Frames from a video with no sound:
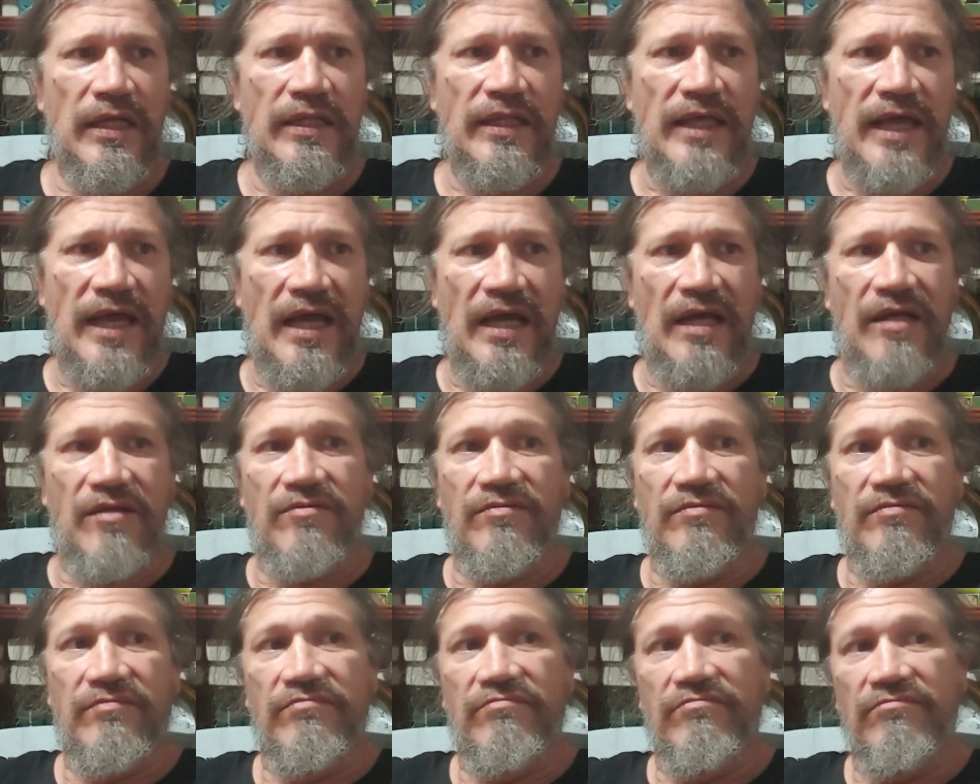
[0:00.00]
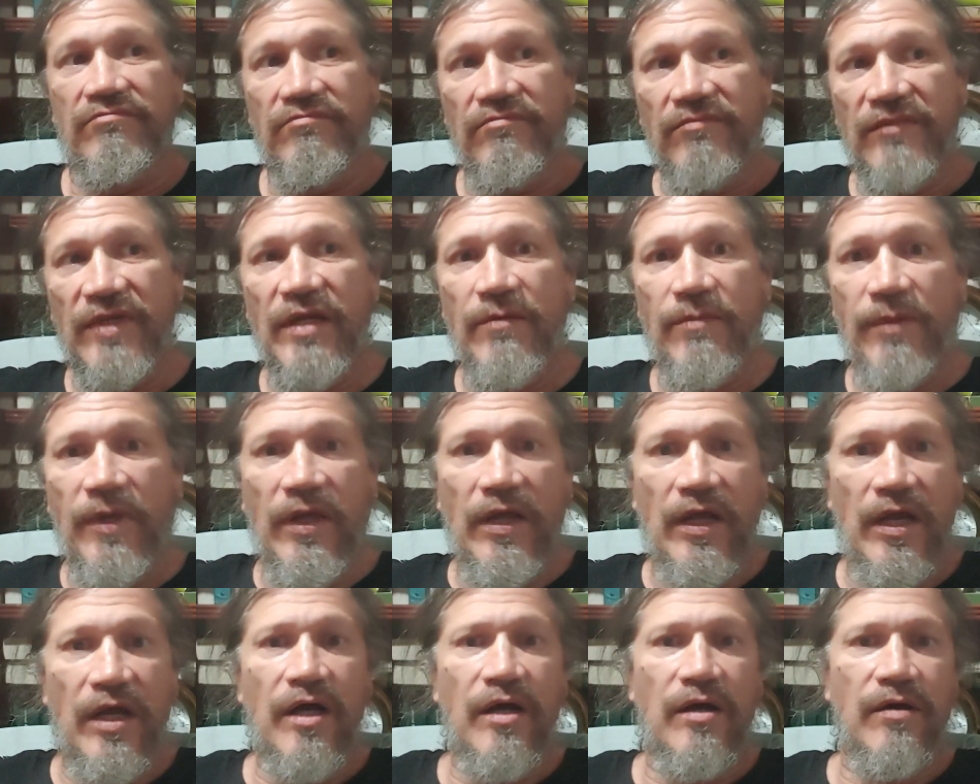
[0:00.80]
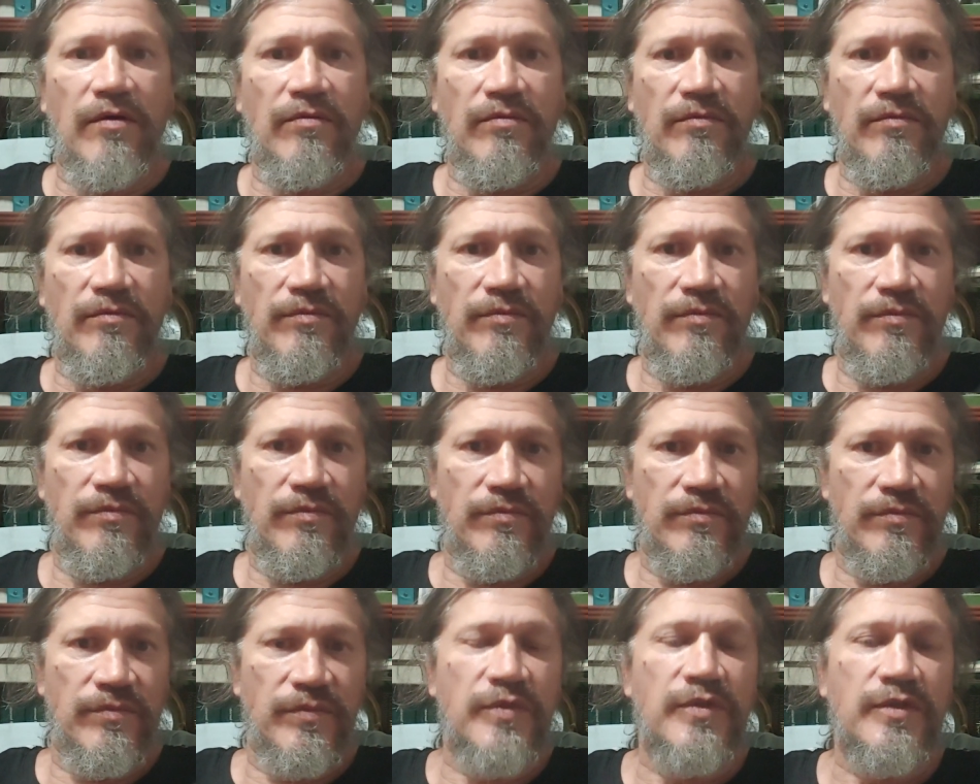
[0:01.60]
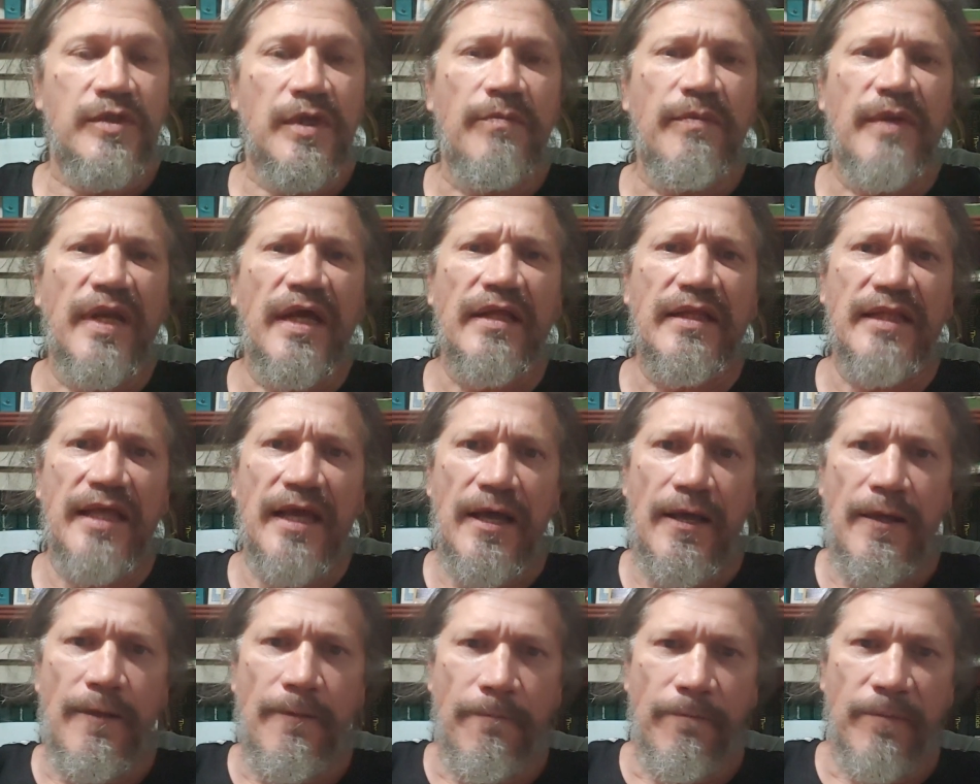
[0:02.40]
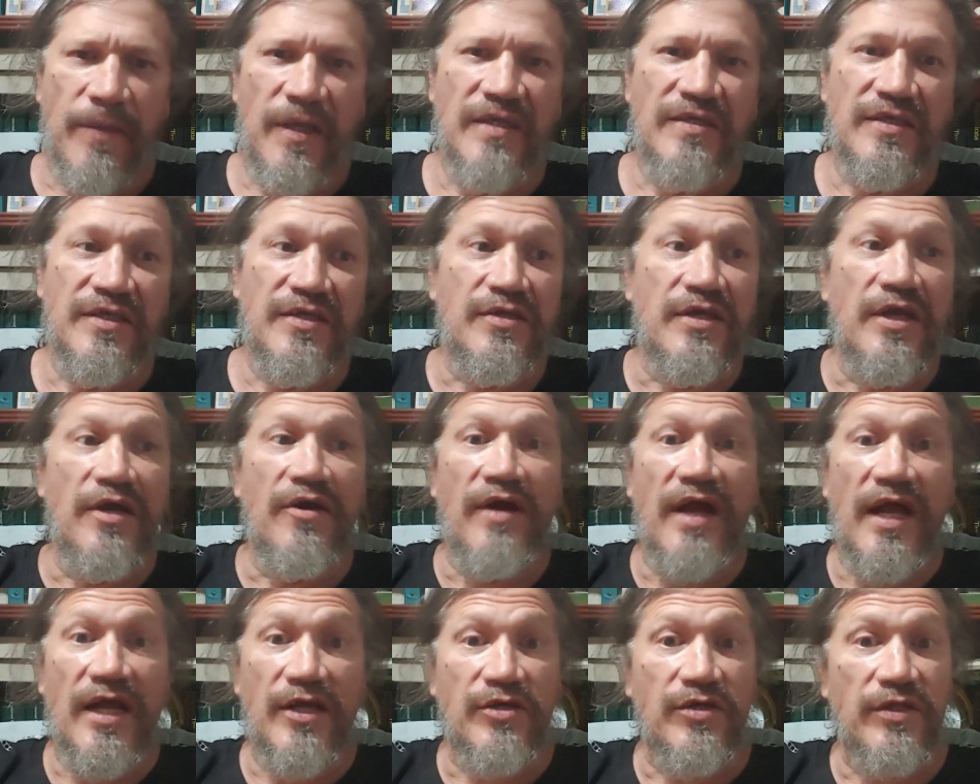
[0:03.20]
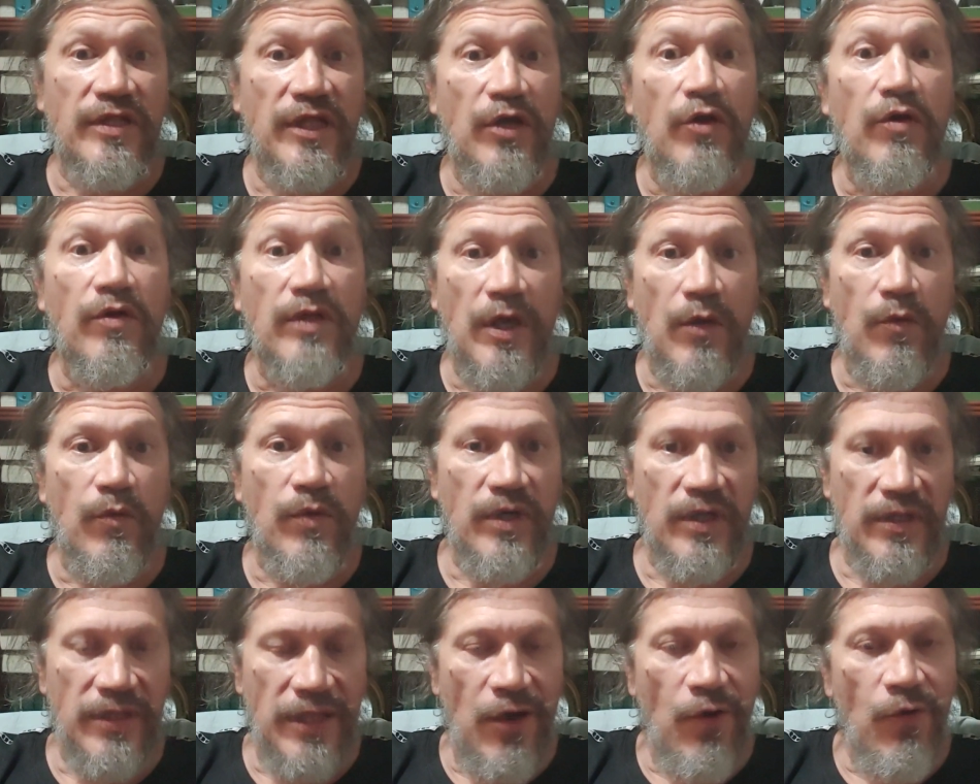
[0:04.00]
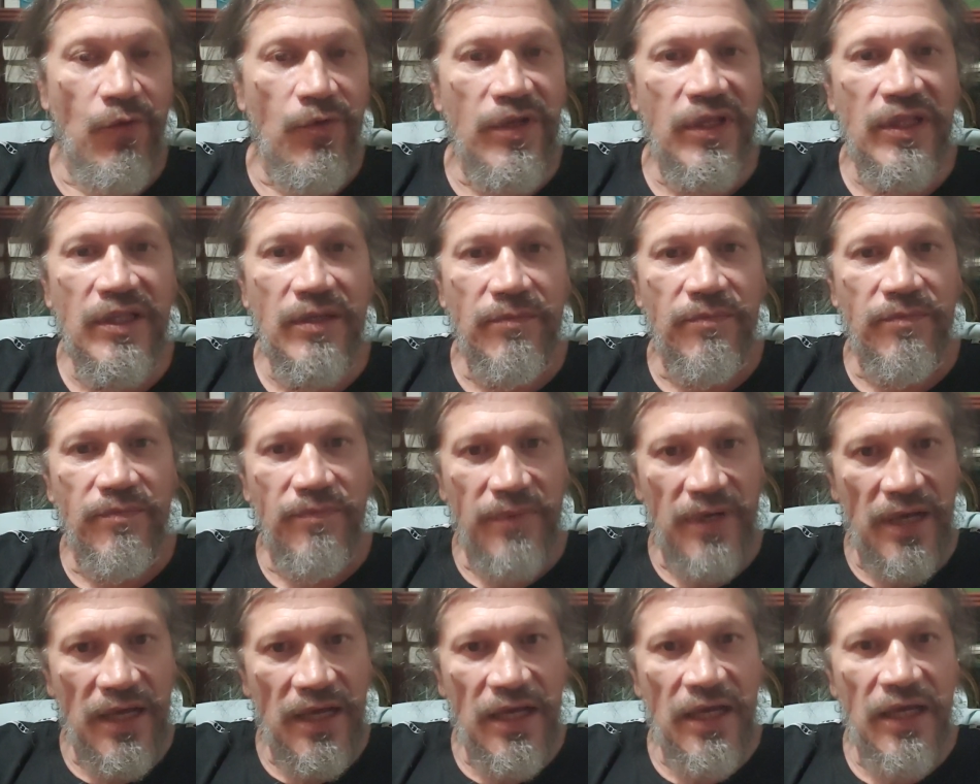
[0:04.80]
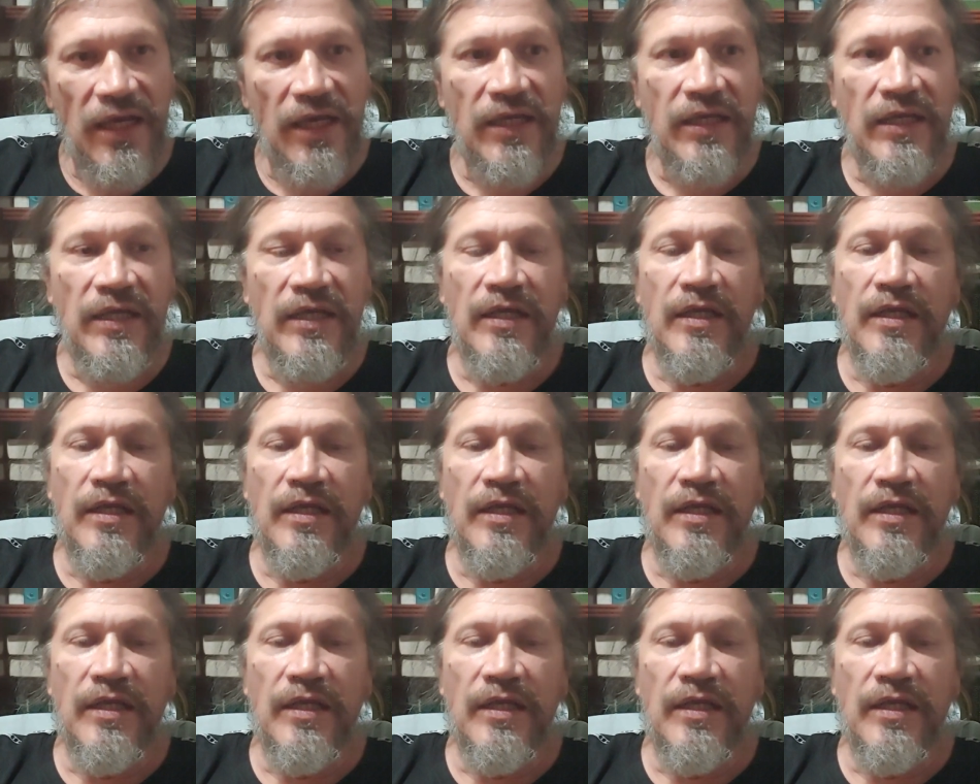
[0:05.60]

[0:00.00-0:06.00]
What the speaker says: that it'd be help. Something like that. Because it's international. They know that only the black,